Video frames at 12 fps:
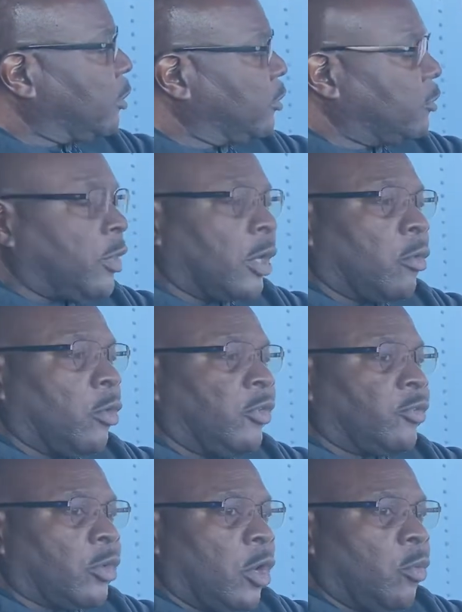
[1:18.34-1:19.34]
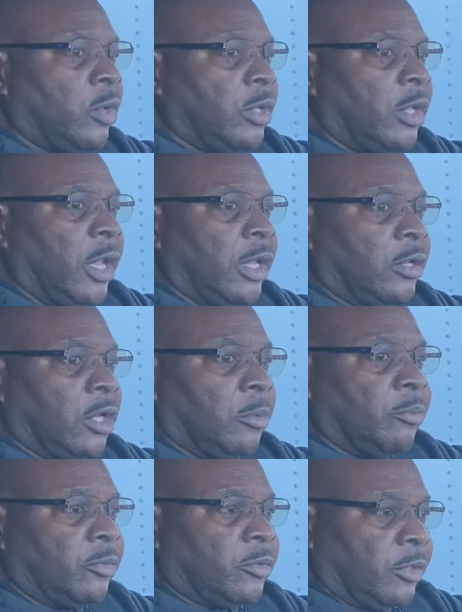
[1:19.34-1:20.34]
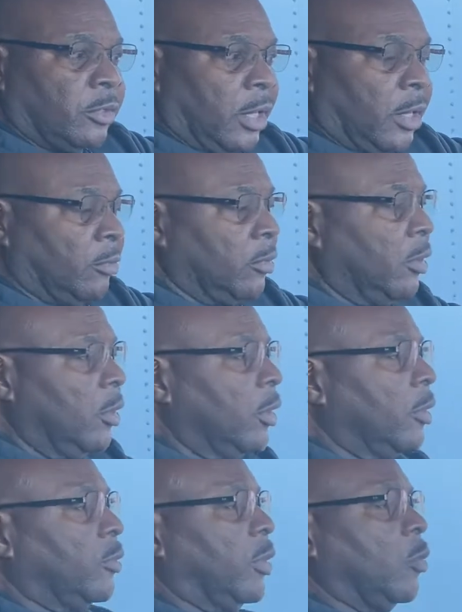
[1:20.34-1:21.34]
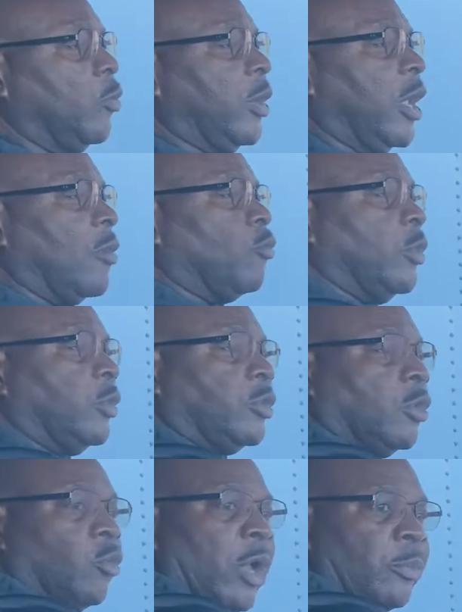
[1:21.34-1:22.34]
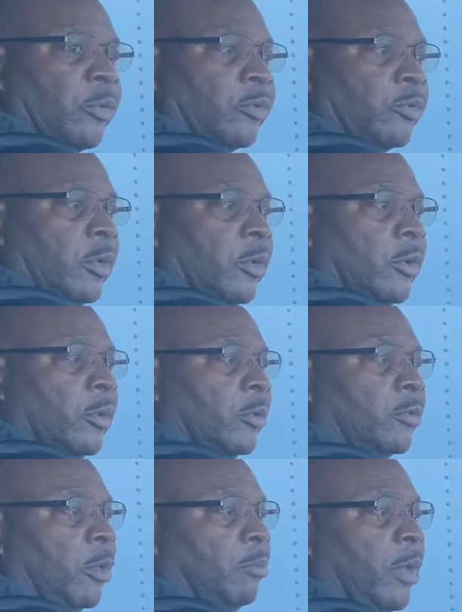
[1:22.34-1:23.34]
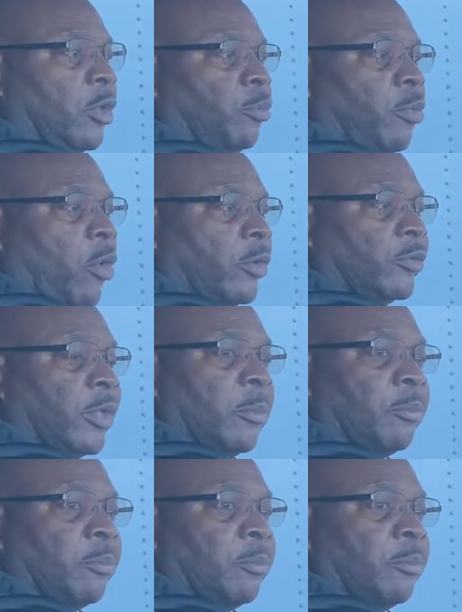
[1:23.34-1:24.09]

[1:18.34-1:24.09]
sticker is current and up to date. Then we have windshield wipers. The metal part has not